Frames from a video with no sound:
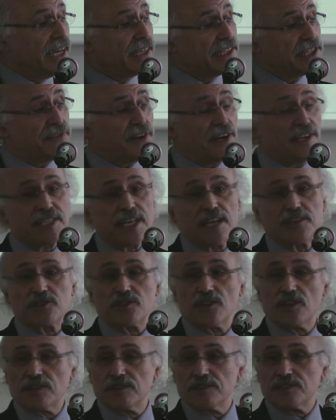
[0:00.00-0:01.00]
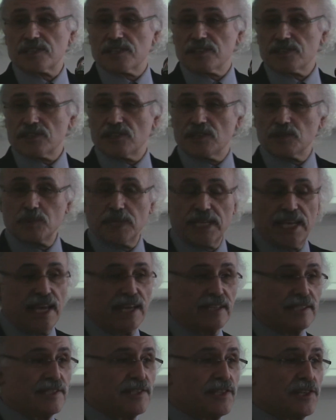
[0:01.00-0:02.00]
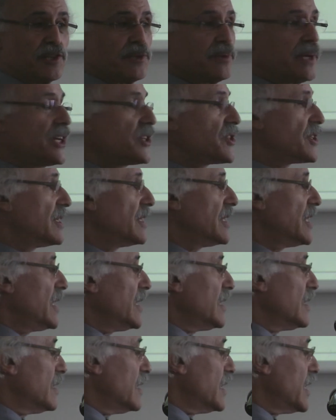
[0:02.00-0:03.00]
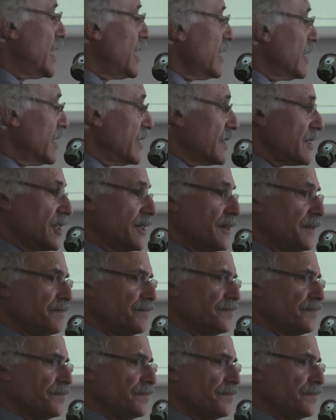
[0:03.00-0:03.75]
And as far as that circle is concerned, we had a situation in England